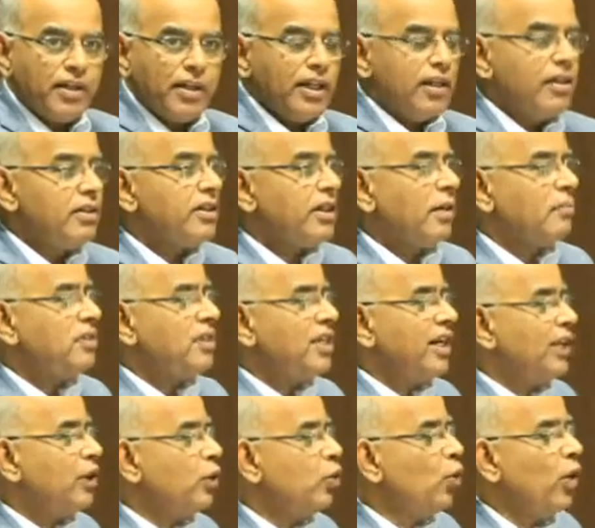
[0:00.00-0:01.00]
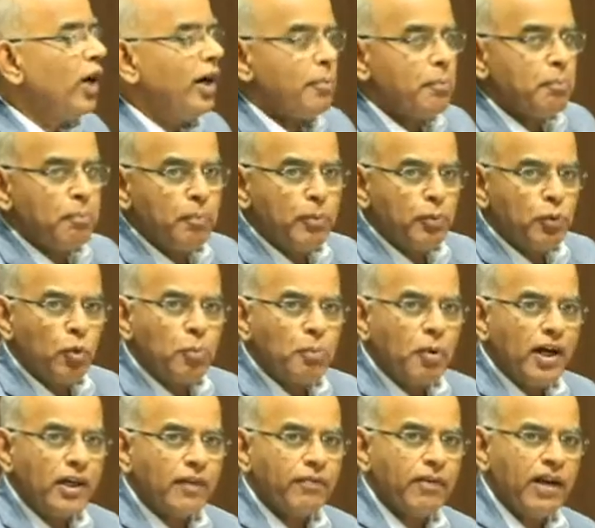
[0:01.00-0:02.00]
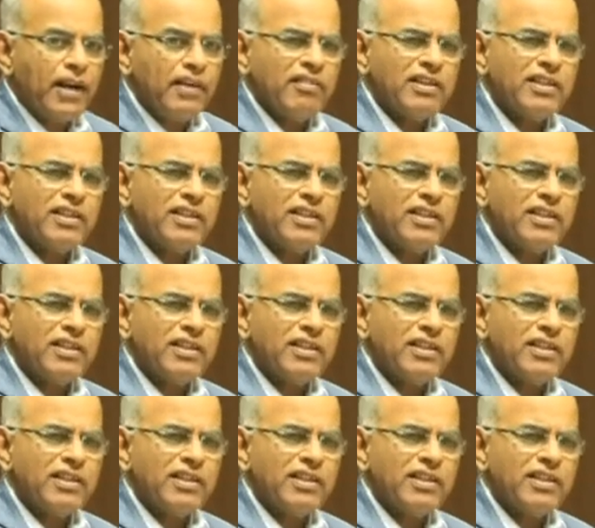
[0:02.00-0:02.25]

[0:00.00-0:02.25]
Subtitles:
In some state, 2 and 2.5.